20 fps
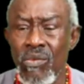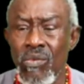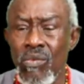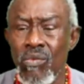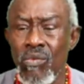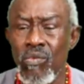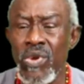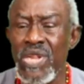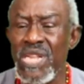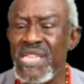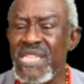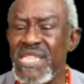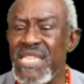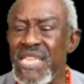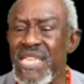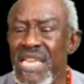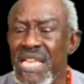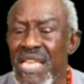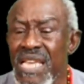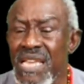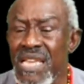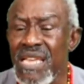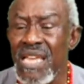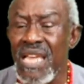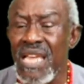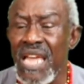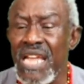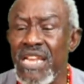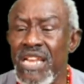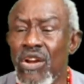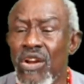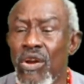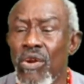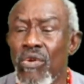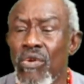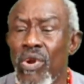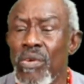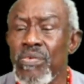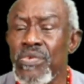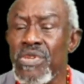with the stealing and the
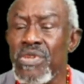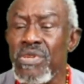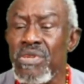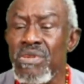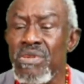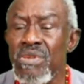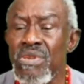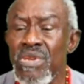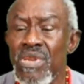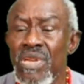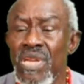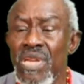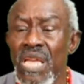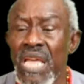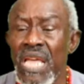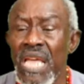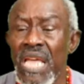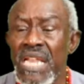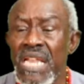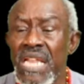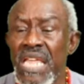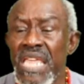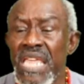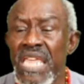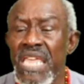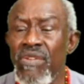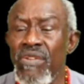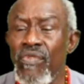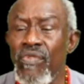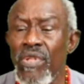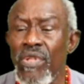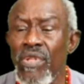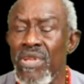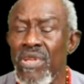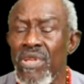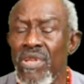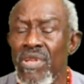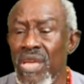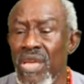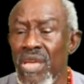corruption and the evil
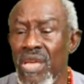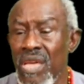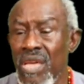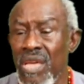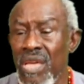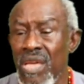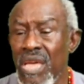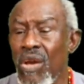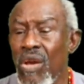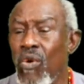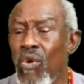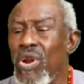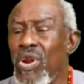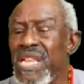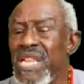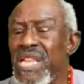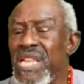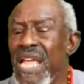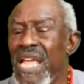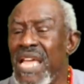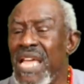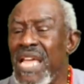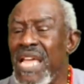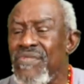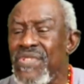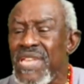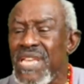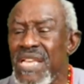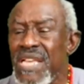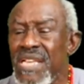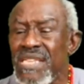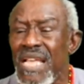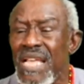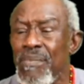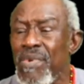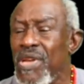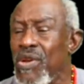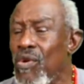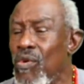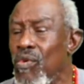and all the negative things that have
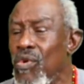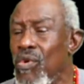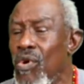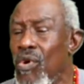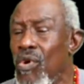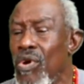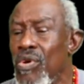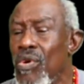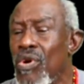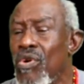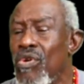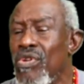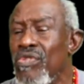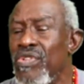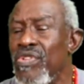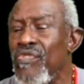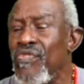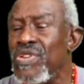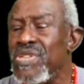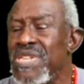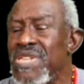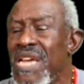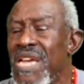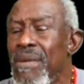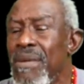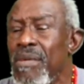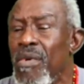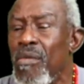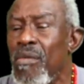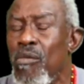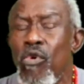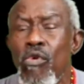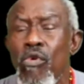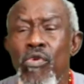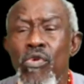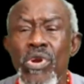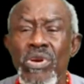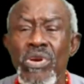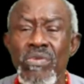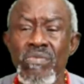been going on in our country from time
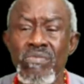immemorial.